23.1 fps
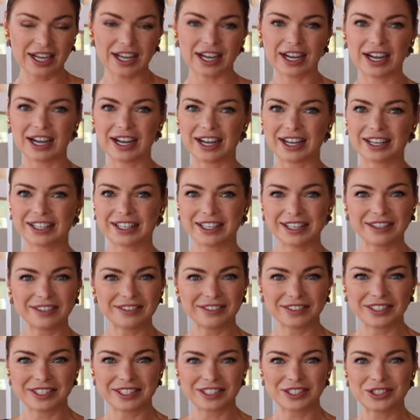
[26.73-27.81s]
uh,
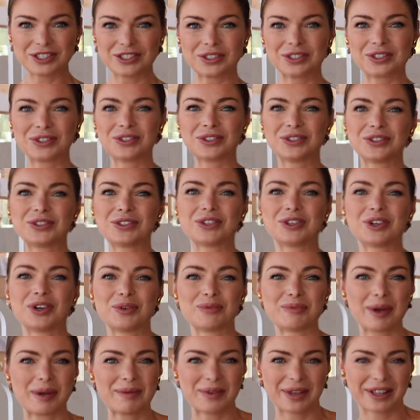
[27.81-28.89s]
gift it to
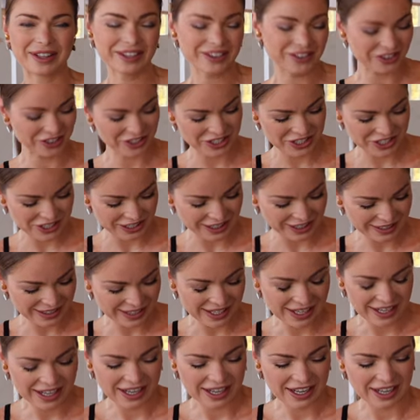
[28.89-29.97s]
my man Christian.
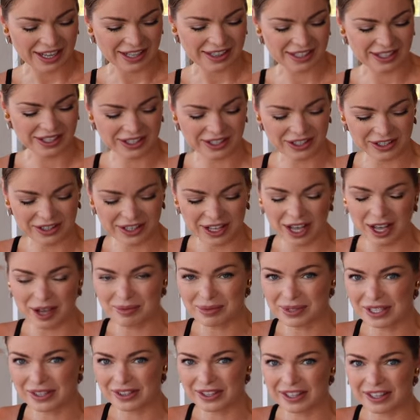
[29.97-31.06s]
I think he'll
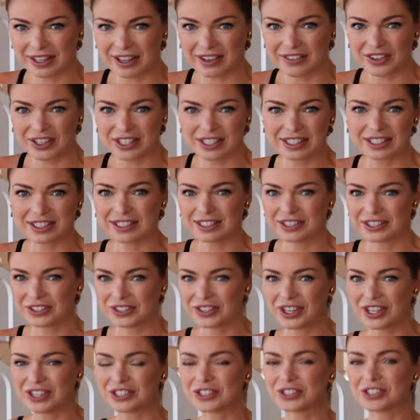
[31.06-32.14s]
absolutely love it. You
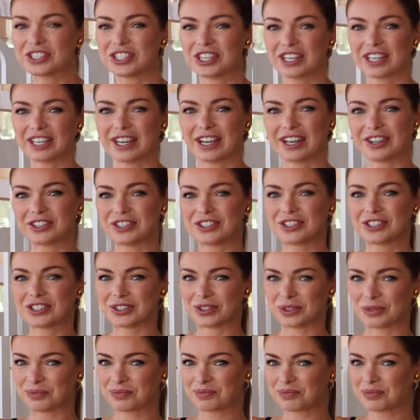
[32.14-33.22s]
guys should check it out
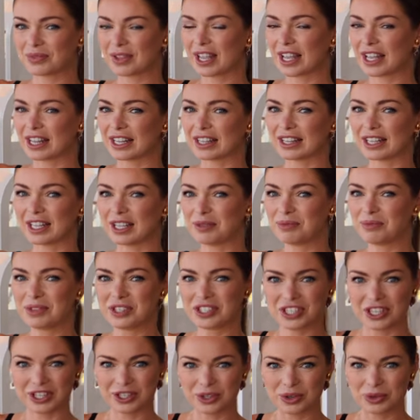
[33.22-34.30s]
too. Let me
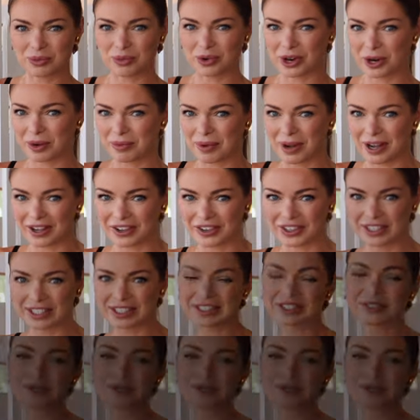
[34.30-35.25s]
tell you more about it.